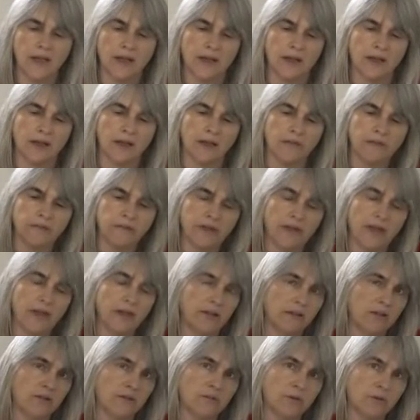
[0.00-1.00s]
Now if
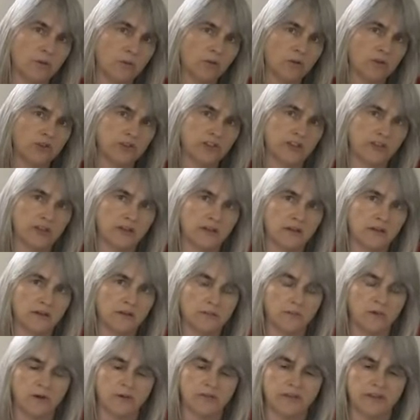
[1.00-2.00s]
you've been watching
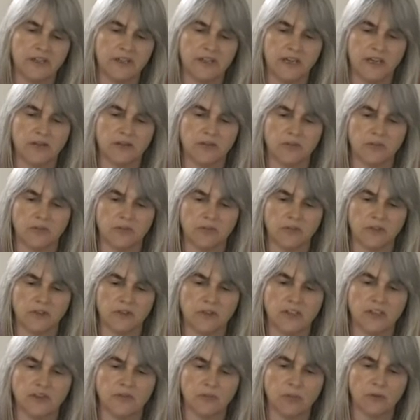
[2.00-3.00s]
my videos up until
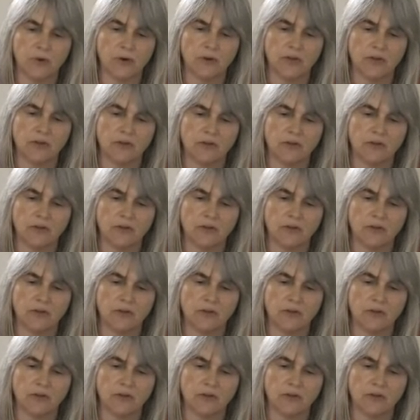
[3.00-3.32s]
this point,